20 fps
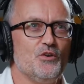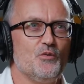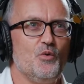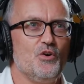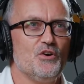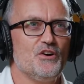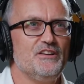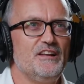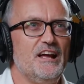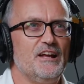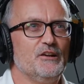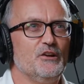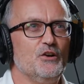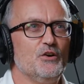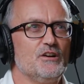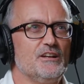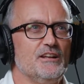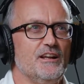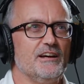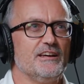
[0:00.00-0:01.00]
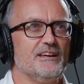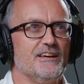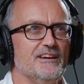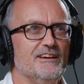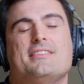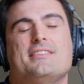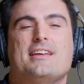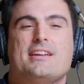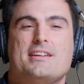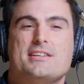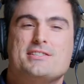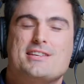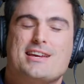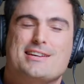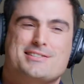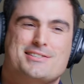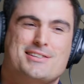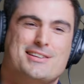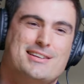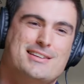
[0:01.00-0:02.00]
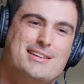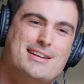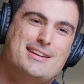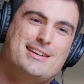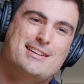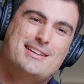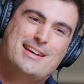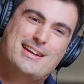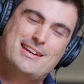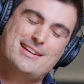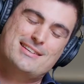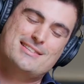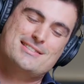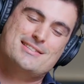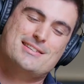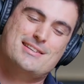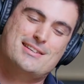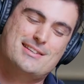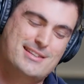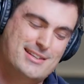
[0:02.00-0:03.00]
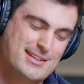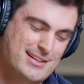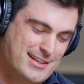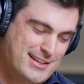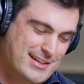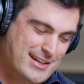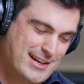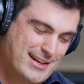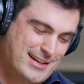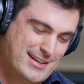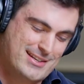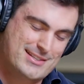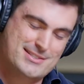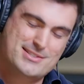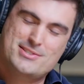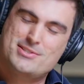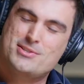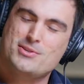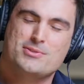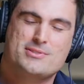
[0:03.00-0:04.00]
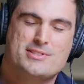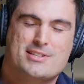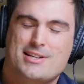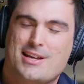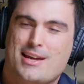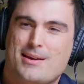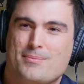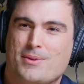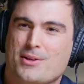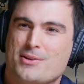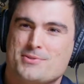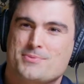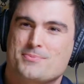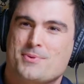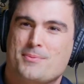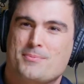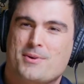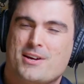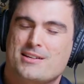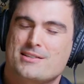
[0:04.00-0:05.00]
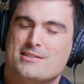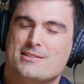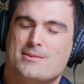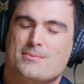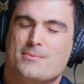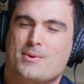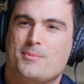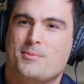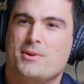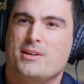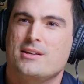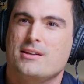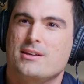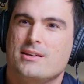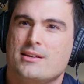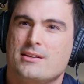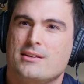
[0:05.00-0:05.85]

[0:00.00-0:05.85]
what, what, can that so look that, like that is actually that that is the it still today blows my mind tim i mean it,